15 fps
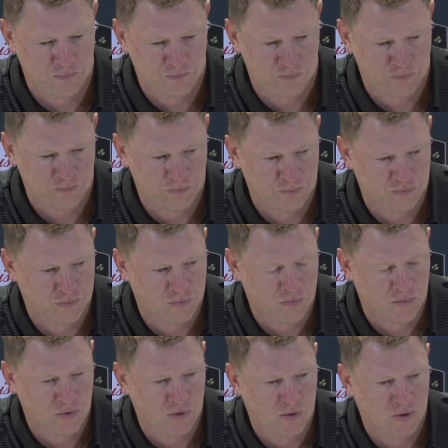the physical
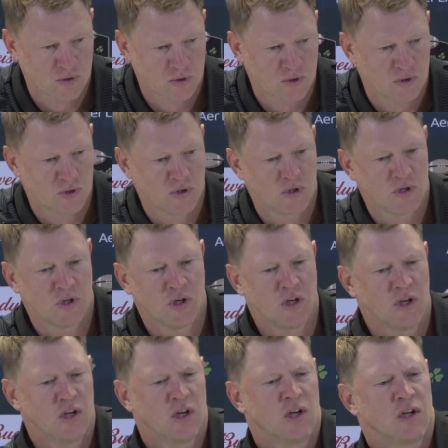
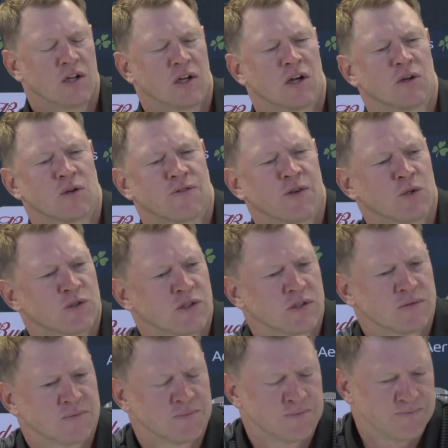difference? I don't know if there's
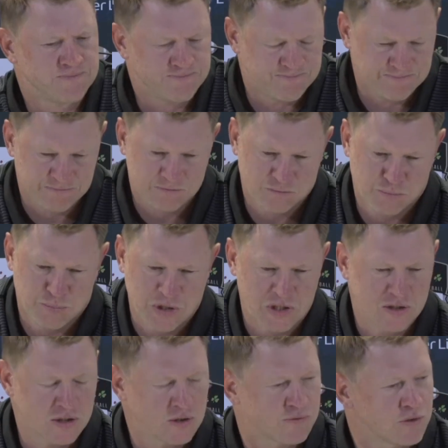a
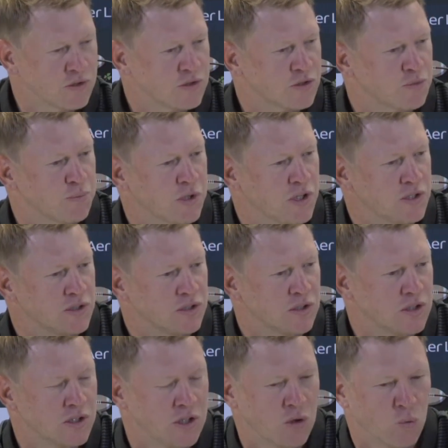big difference, but
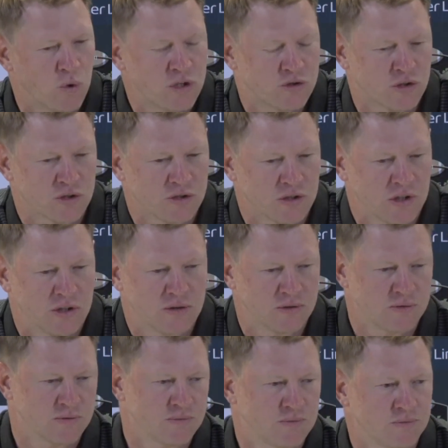you know, we certainly
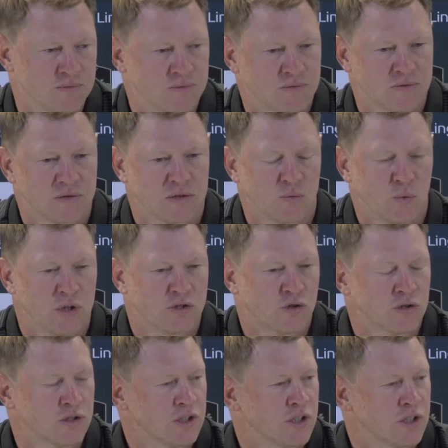
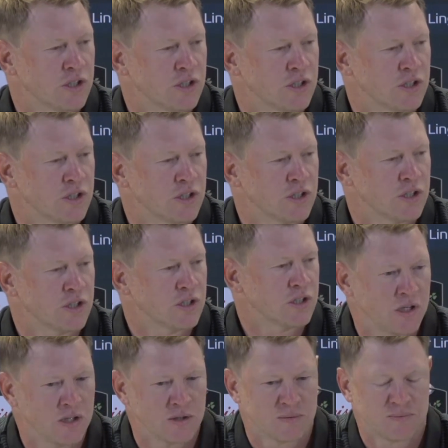didn't dominate.
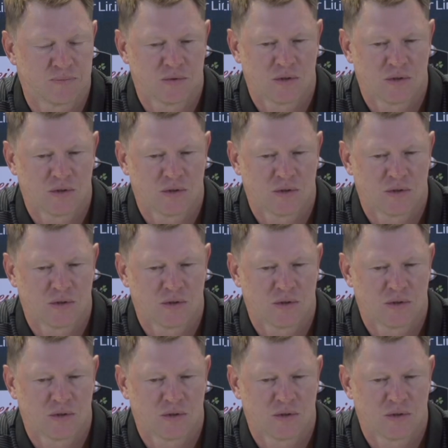And